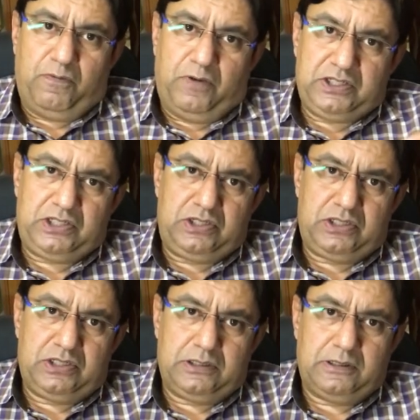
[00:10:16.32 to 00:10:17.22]

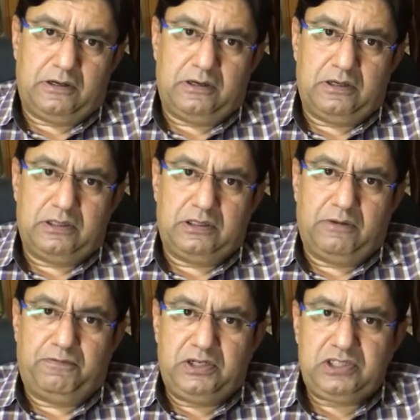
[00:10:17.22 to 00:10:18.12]
The
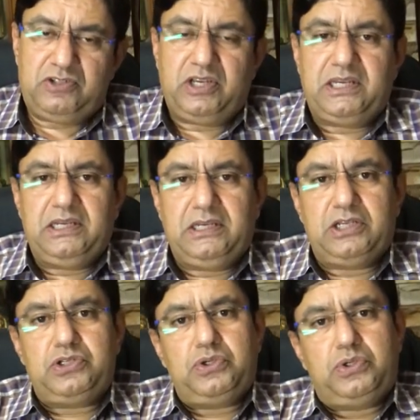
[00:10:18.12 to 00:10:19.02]
first thing
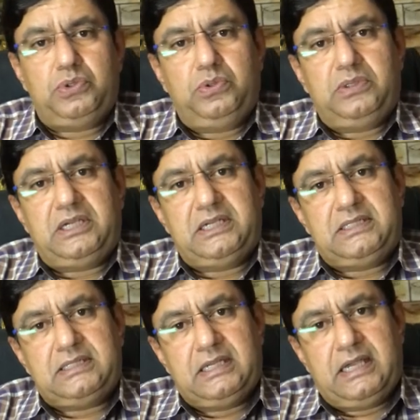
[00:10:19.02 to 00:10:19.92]
is to do
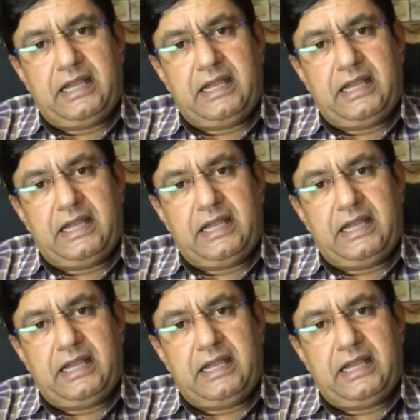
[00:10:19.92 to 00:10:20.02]
is